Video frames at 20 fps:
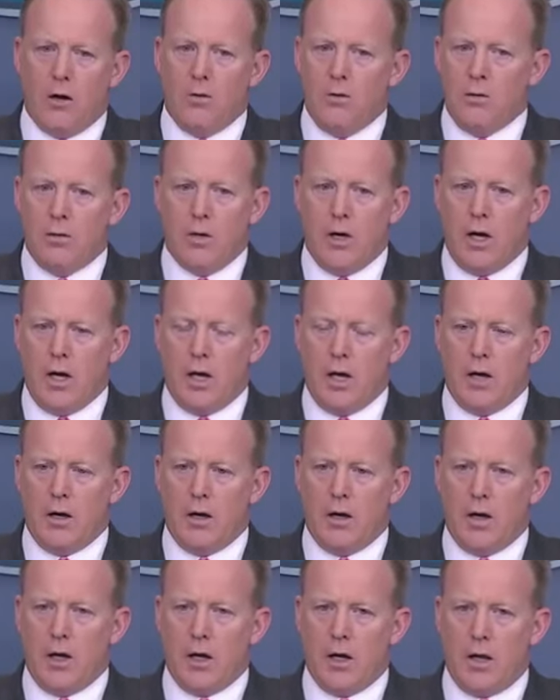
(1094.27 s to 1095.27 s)
No,
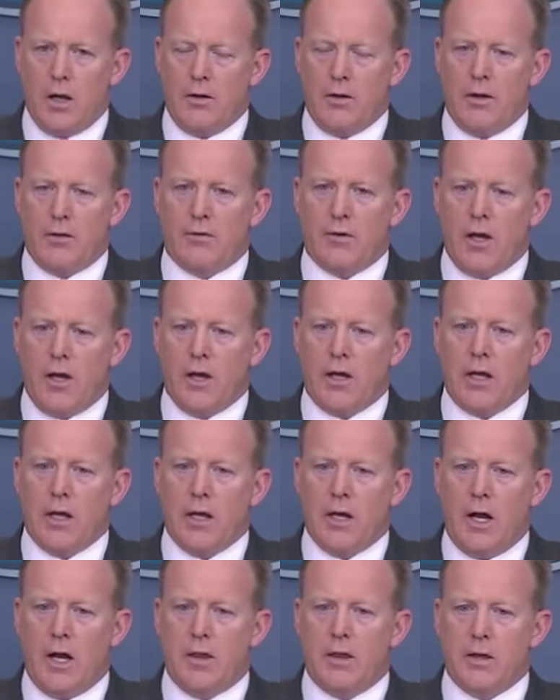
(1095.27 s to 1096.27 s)
uh, it's
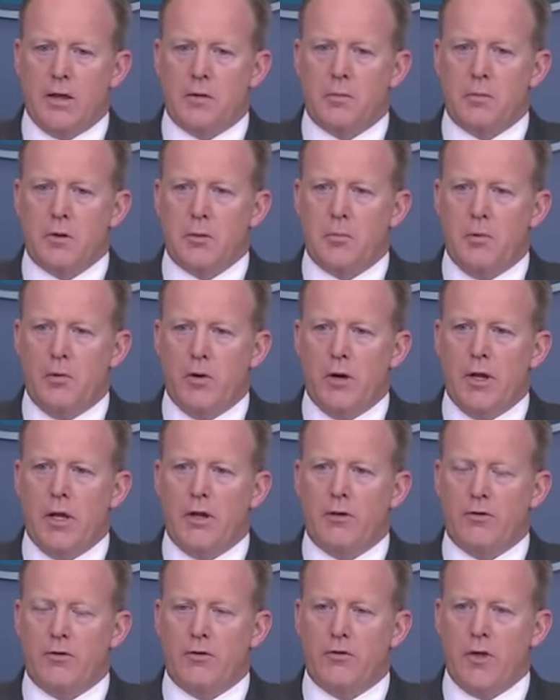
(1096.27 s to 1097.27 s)
again. I think the
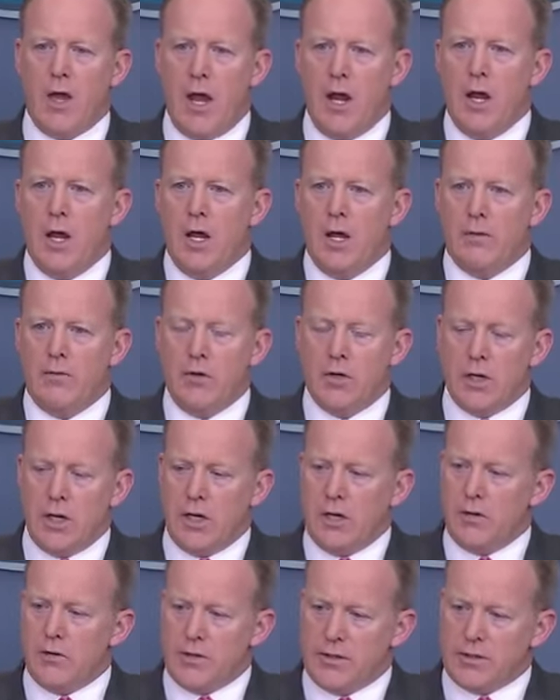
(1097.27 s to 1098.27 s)
point is is that if you
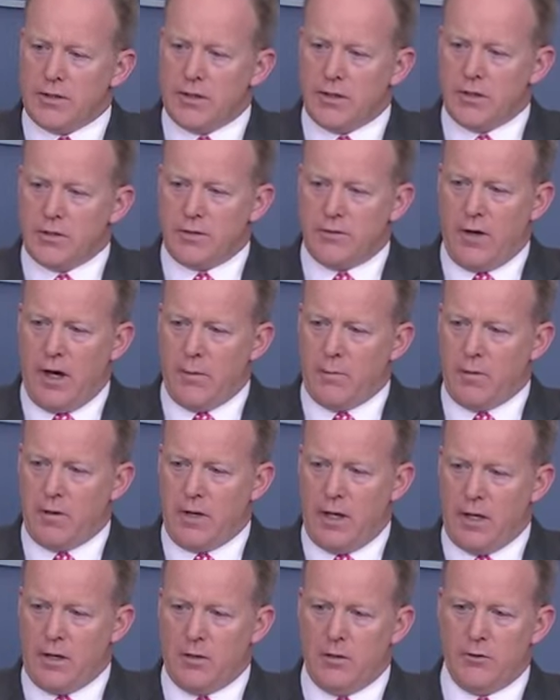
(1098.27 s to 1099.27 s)
get into a series of
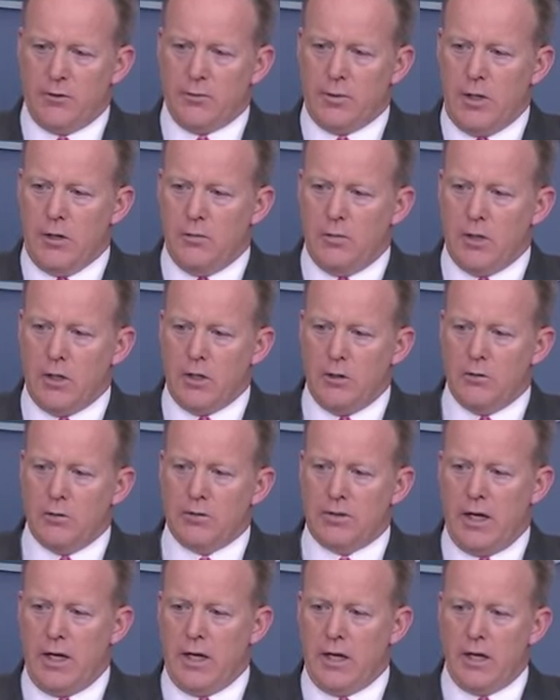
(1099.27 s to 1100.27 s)
hypotheticals about what you
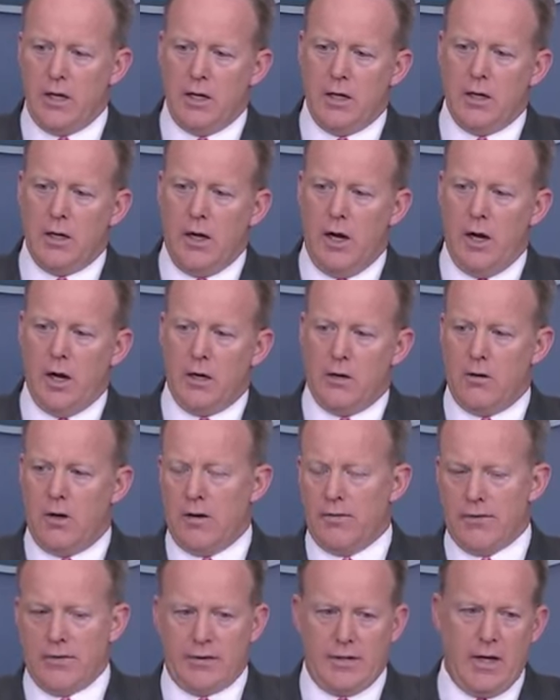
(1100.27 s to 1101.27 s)
will take in on
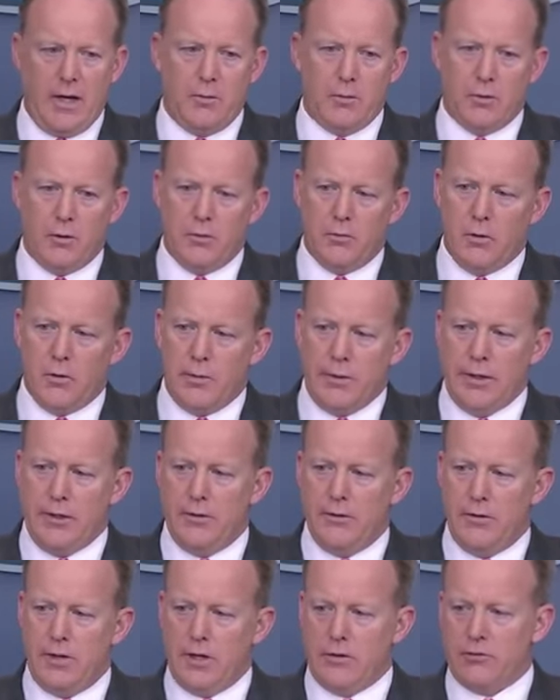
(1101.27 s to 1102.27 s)
or off the table, will
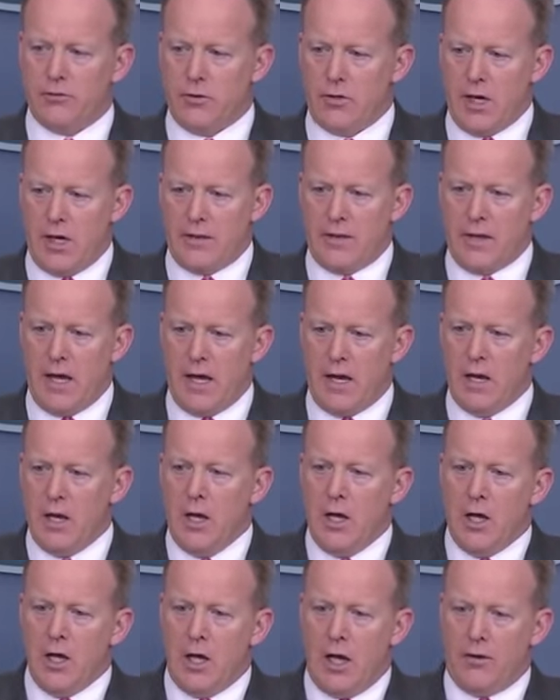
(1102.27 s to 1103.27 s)
we do this or not that?